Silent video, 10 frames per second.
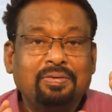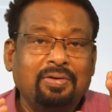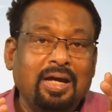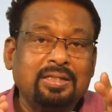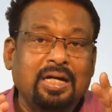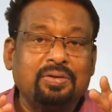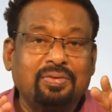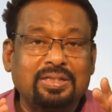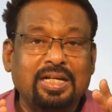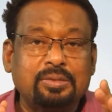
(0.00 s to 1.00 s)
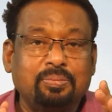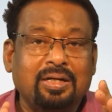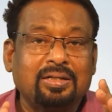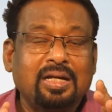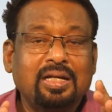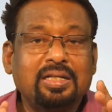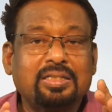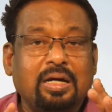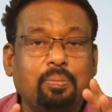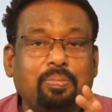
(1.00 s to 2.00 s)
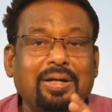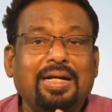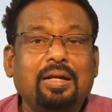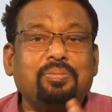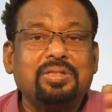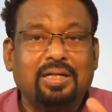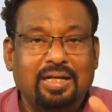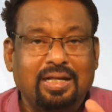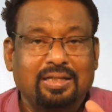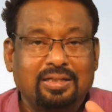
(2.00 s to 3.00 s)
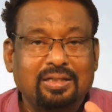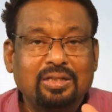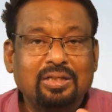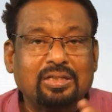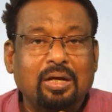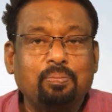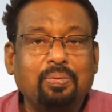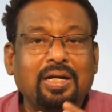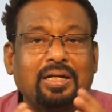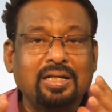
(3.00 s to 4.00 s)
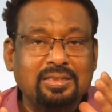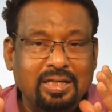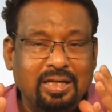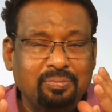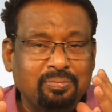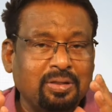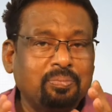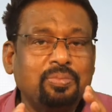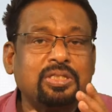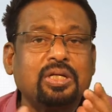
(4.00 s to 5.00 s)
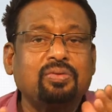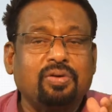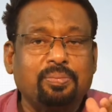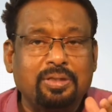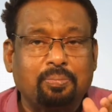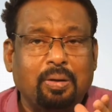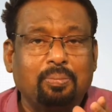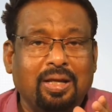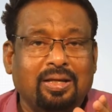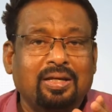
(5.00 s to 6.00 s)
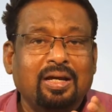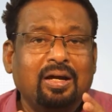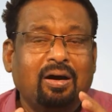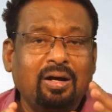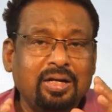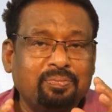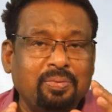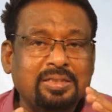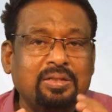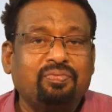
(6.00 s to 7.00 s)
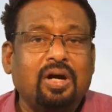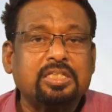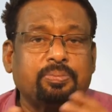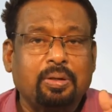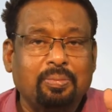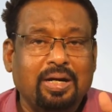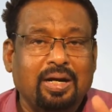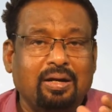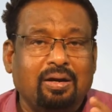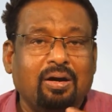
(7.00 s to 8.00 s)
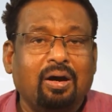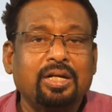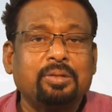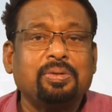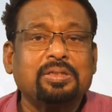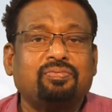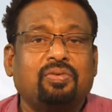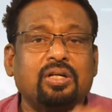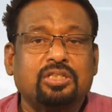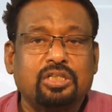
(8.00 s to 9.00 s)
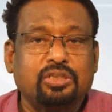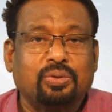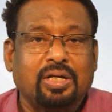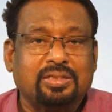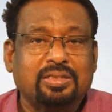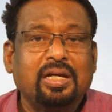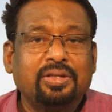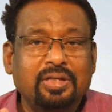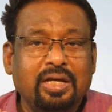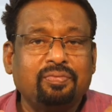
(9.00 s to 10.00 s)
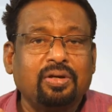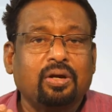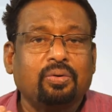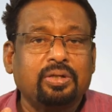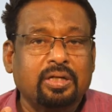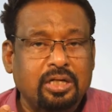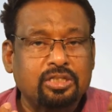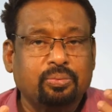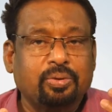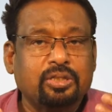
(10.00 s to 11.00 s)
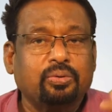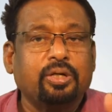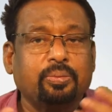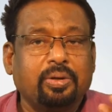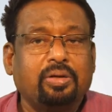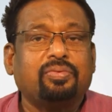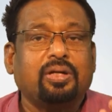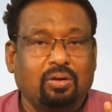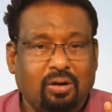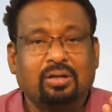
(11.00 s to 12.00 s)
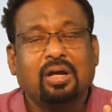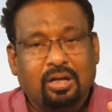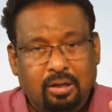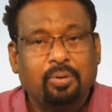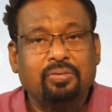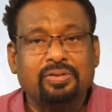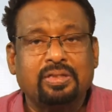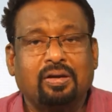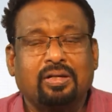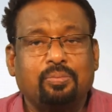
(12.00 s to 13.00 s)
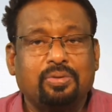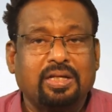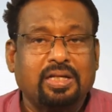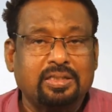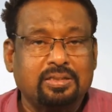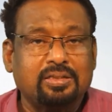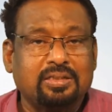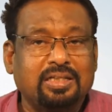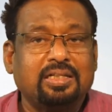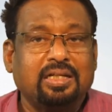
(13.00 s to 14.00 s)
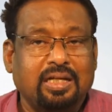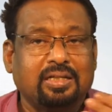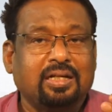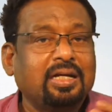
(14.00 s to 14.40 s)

where the advertisement is completely misleading, completely misinforming the public, or it makes the false propaganda, or it makes the false assurance that the consumer is going to benefit a lot, about which I will come to the case laws little later.